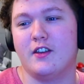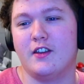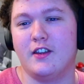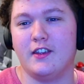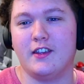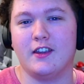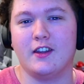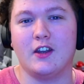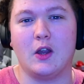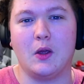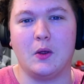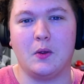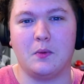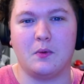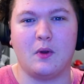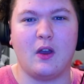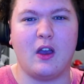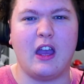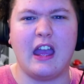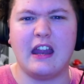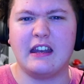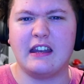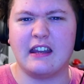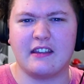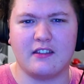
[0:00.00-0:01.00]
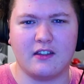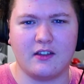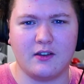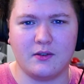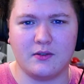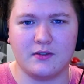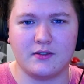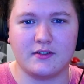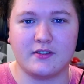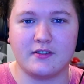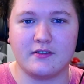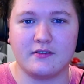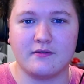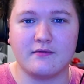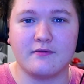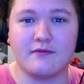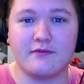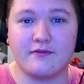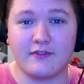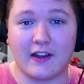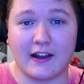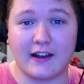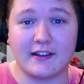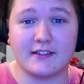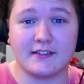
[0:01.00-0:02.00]
you know, any of those
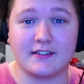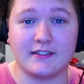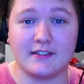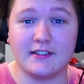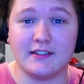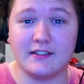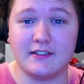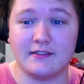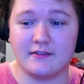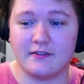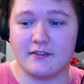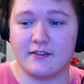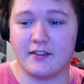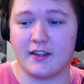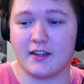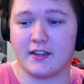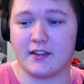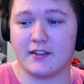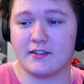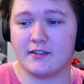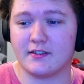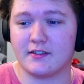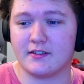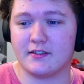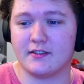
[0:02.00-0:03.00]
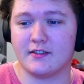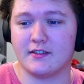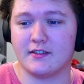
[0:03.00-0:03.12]
fancy things.